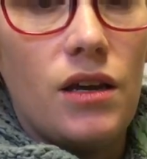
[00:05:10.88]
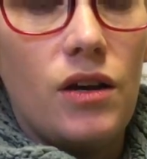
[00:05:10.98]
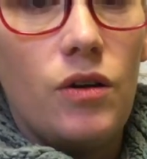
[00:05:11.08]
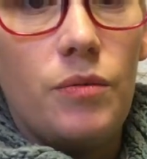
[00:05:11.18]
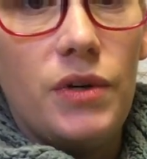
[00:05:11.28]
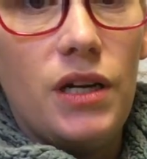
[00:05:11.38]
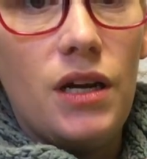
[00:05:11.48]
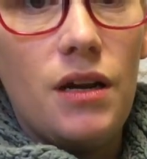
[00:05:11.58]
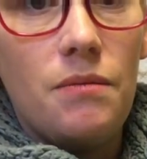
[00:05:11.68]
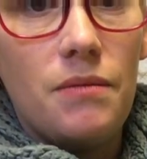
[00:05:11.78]
Open it
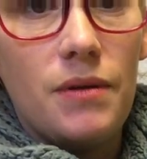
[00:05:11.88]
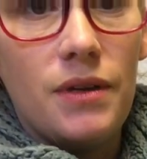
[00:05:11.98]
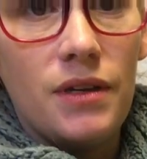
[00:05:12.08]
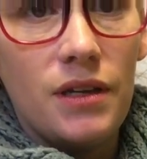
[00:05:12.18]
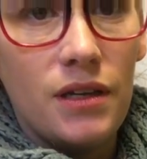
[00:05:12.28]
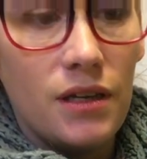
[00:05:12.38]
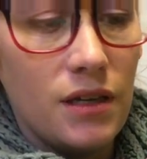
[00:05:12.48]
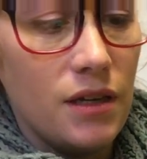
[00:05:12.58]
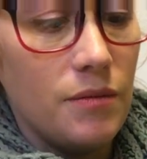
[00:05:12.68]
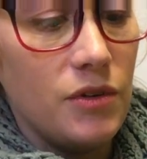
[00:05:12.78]
up,
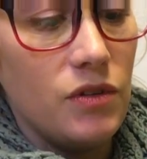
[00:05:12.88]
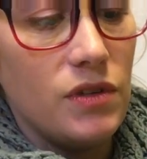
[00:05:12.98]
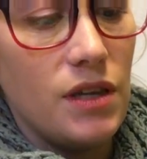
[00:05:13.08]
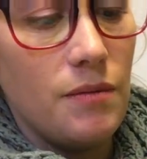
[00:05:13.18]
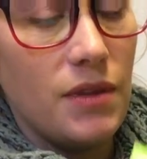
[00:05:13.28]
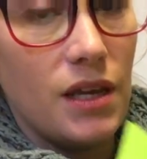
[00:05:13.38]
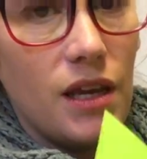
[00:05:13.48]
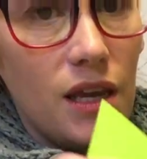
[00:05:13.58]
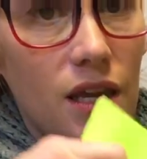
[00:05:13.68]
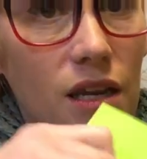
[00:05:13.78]
and I'm going to do the same thing
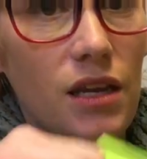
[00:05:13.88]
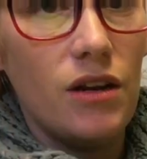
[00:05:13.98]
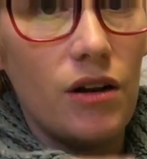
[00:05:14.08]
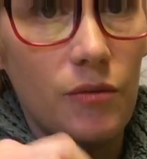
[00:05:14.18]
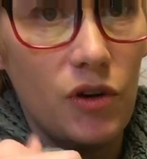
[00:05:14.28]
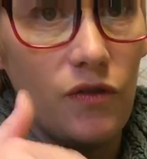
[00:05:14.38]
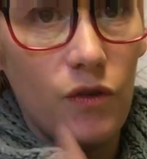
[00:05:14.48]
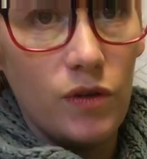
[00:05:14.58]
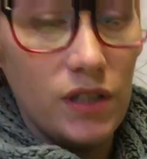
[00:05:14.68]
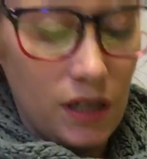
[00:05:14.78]
again here. I'm going
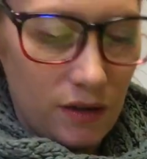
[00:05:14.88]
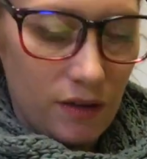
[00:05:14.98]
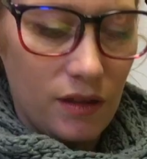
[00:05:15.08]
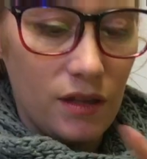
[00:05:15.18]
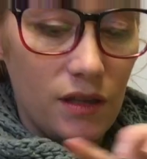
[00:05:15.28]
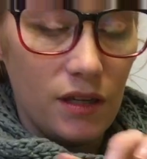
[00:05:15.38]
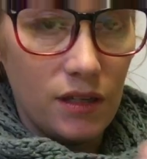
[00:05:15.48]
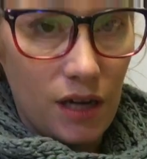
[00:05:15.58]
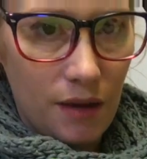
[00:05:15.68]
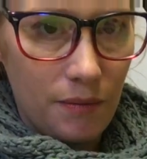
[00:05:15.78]
to fold it, the
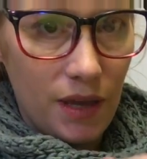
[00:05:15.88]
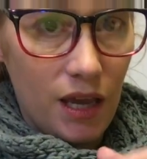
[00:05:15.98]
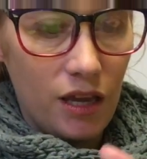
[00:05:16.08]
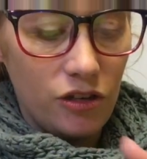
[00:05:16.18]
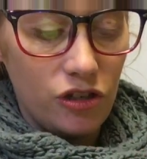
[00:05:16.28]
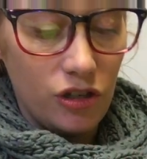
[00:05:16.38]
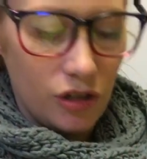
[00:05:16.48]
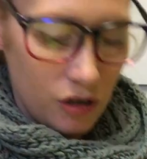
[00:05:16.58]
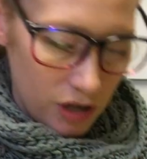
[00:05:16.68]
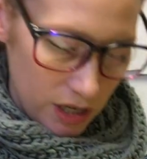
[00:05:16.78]
top edge to the
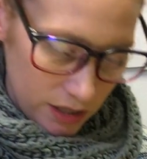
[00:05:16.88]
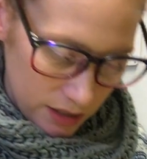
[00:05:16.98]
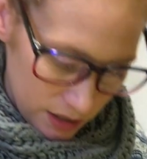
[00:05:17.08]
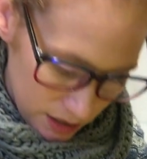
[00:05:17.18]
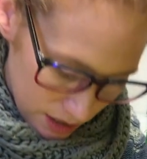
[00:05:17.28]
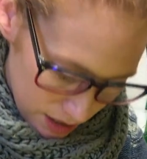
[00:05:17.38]
crease.